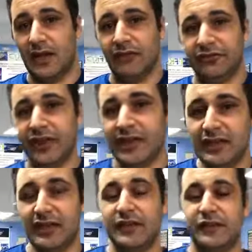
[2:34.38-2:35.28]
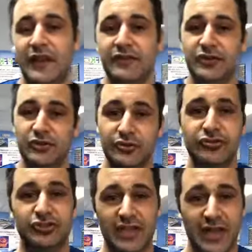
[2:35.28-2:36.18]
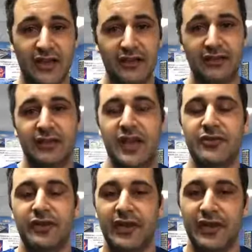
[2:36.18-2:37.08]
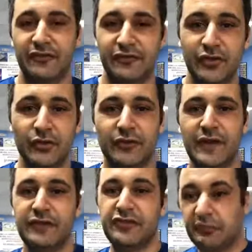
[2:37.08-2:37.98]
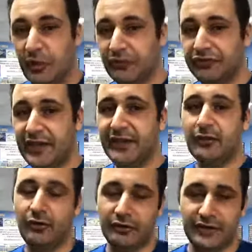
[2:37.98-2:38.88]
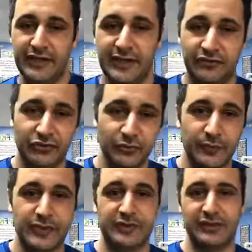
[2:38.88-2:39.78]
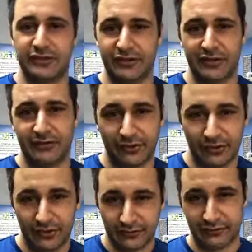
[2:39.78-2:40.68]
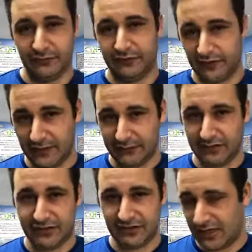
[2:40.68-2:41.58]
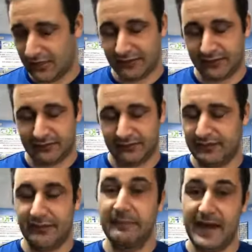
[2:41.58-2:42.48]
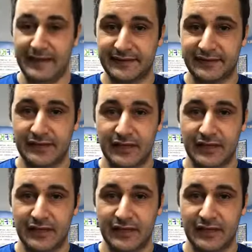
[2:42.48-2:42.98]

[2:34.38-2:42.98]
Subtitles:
say, if you have a huge tank, yeah, you can get a few. If you have a small tank, only get two, because they're territorial. They will fight with each other. It's a mess.